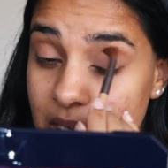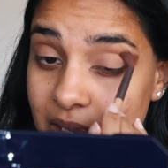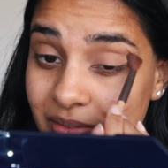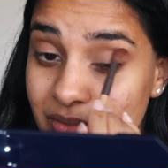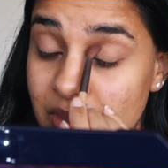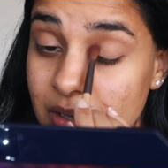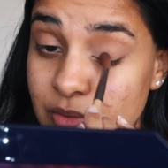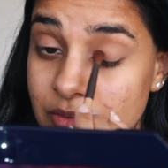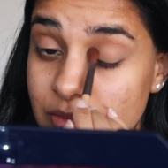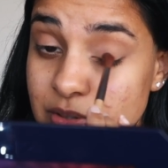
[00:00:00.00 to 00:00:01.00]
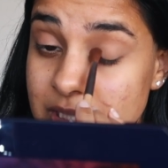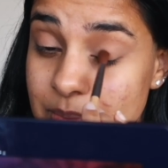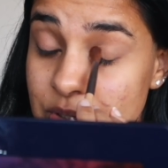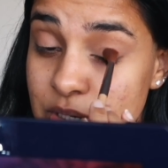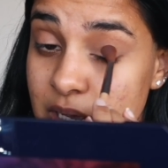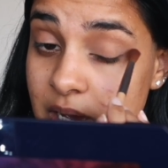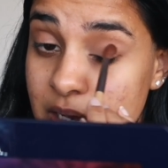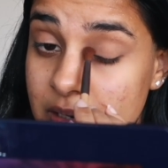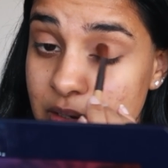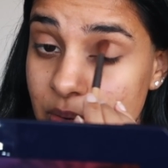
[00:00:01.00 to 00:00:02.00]
if the reception
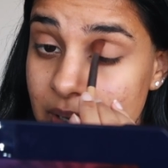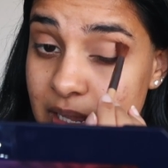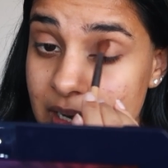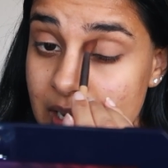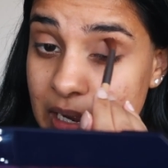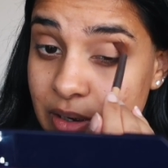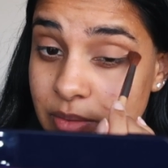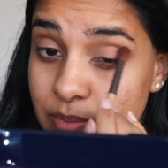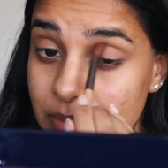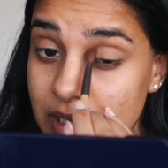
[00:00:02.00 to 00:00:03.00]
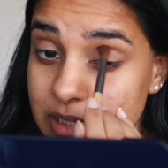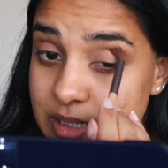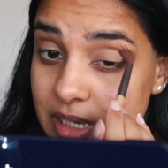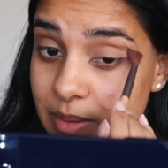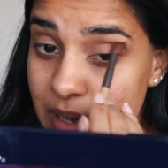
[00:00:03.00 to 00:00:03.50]
can't go ahead now, but just get